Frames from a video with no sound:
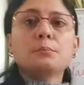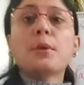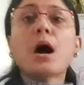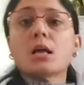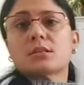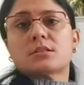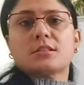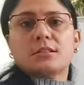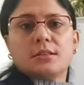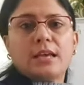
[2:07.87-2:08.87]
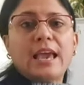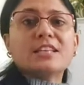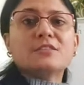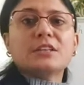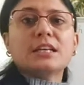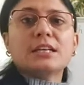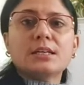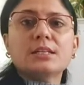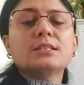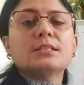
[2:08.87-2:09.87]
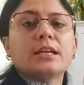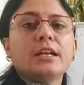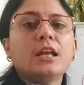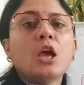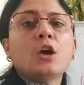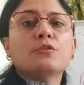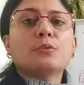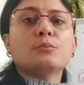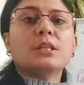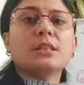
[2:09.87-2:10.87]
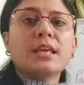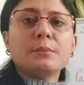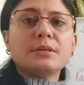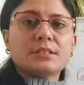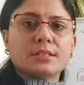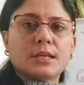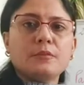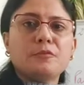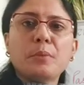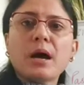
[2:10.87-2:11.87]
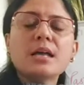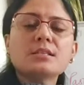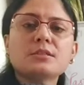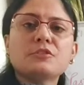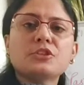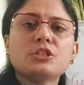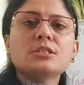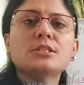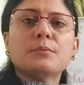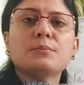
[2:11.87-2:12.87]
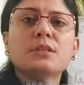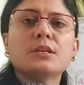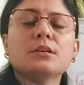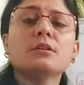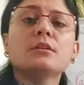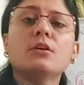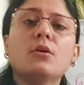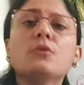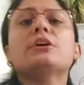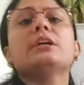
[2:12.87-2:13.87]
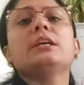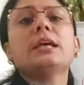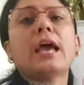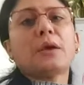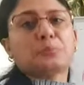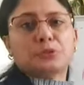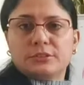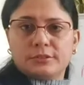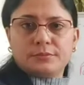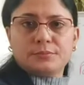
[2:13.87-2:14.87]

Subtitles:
Past, as we can understand from the name itself, past which is something already happened.